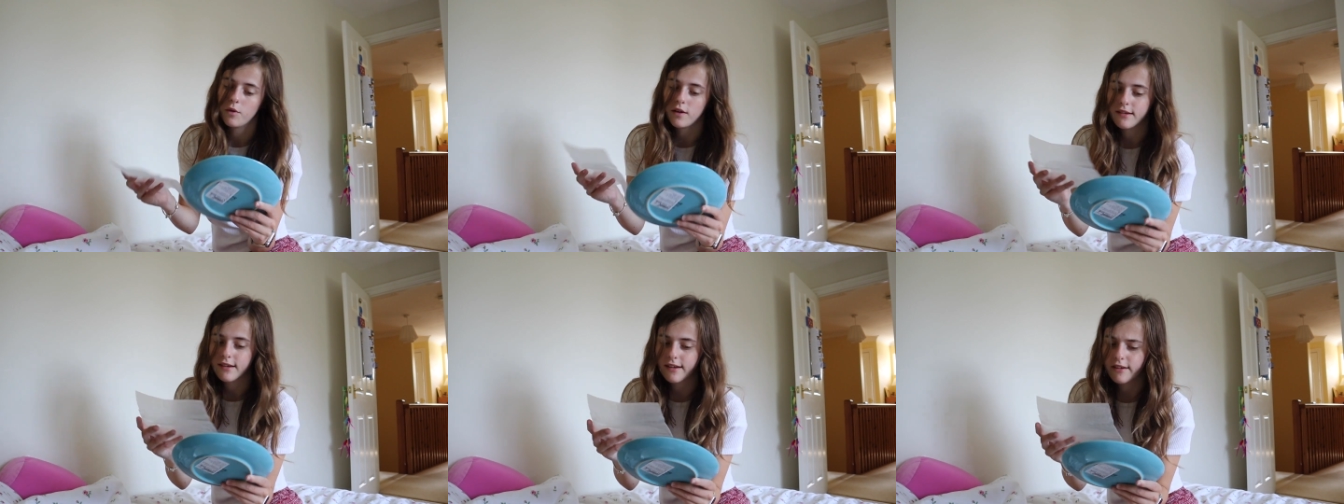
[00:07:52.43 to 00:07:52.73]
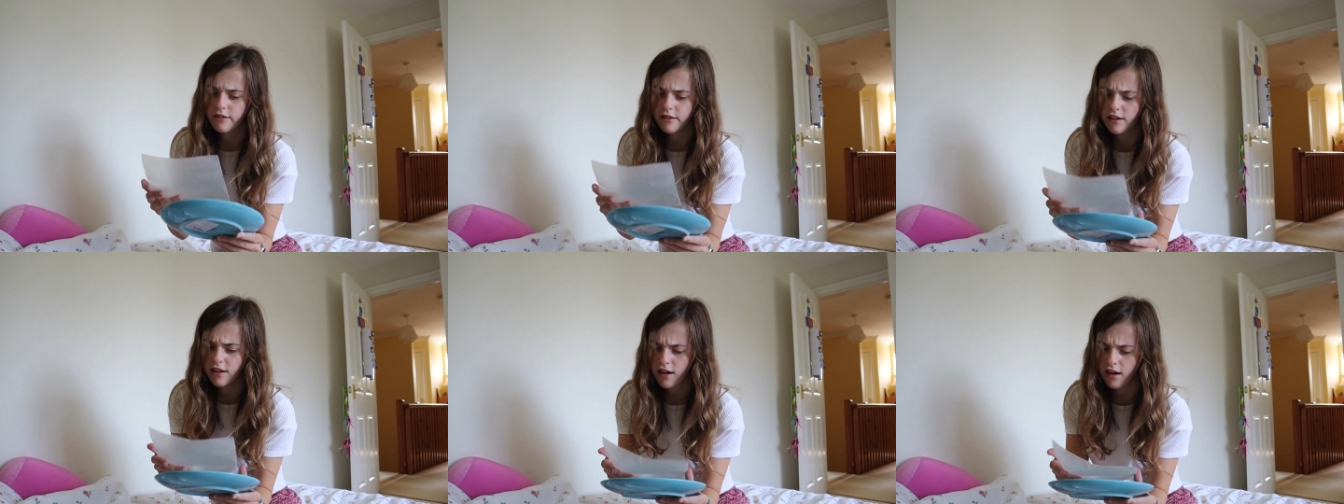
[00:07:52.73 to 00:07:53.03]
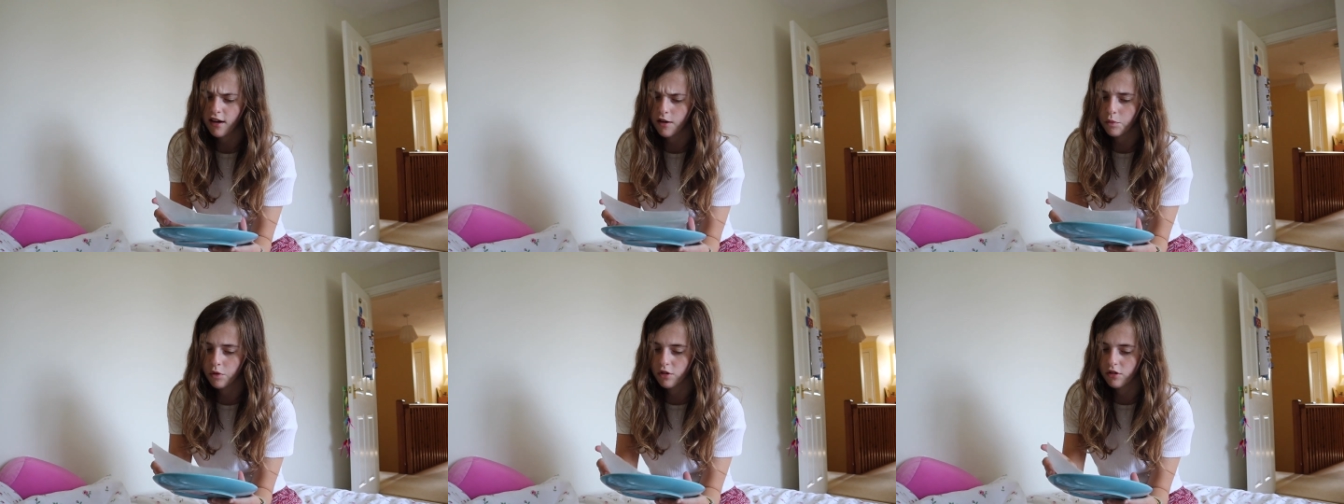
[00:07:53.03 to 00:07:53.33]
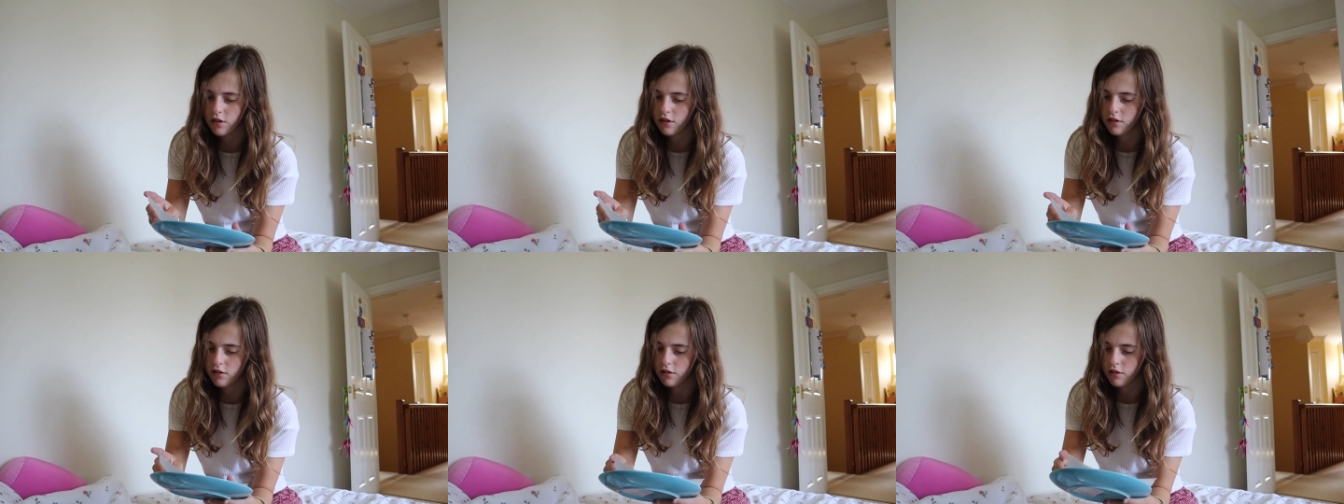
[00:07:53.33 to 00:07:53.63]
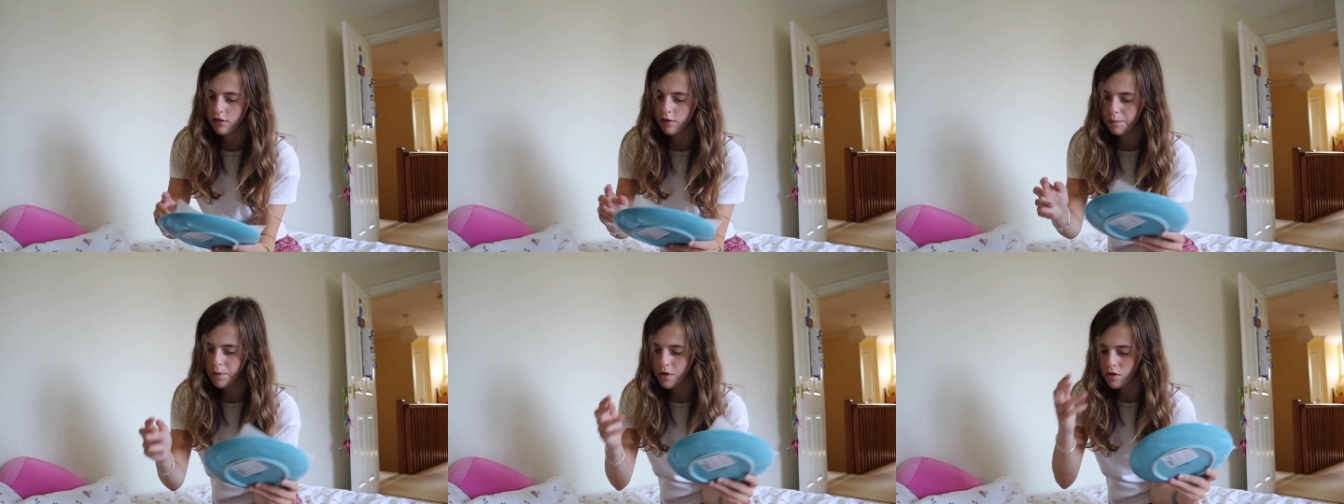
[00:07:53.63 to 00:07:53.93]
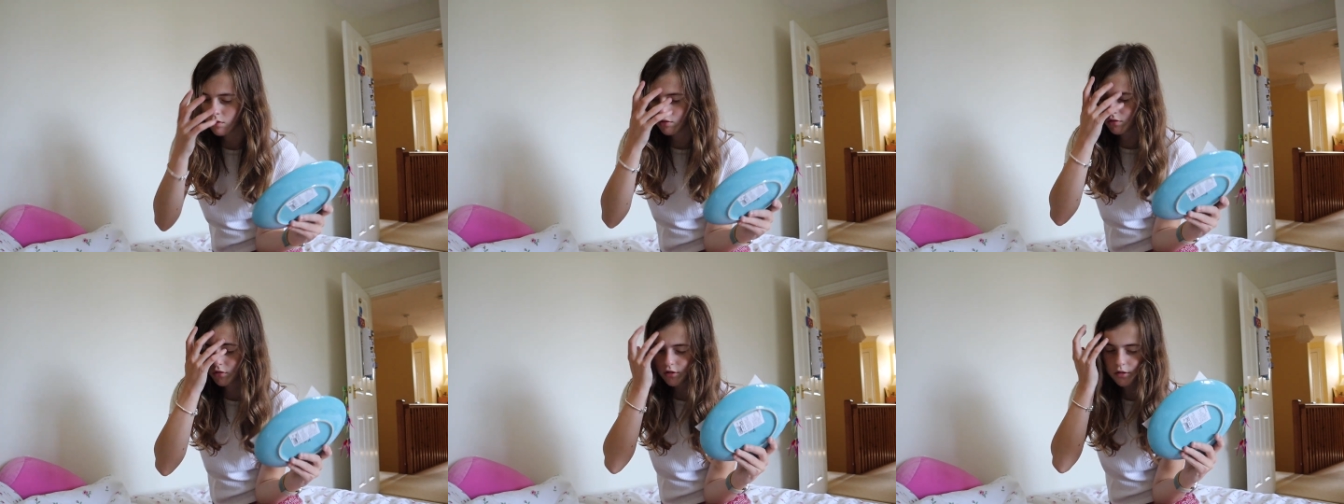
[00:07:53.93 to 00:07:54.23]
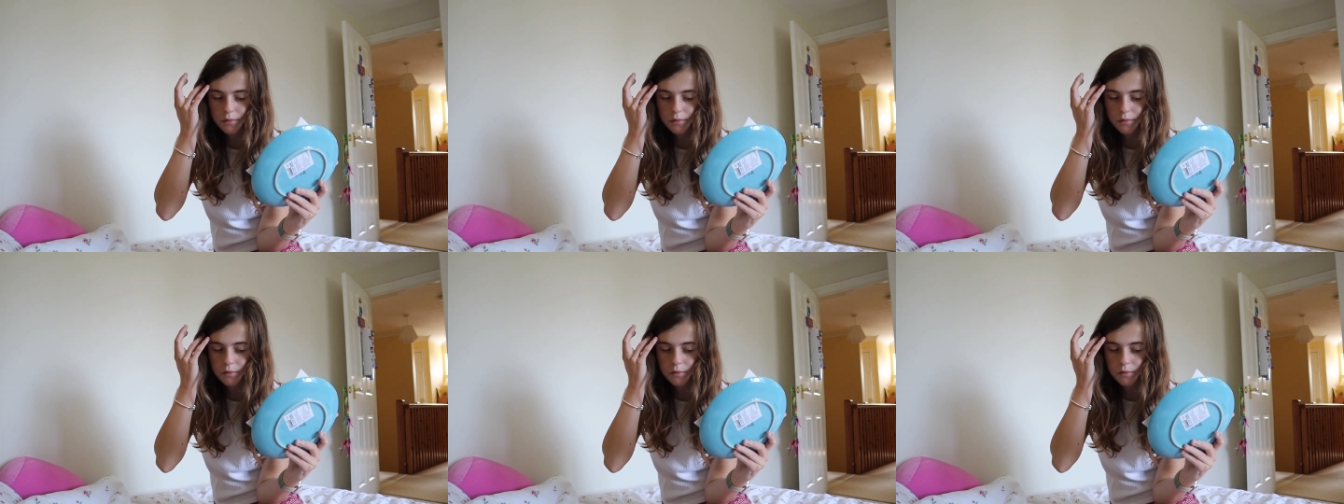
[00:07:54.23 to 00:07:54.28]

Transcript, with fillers: Essentially, I wanted the bowls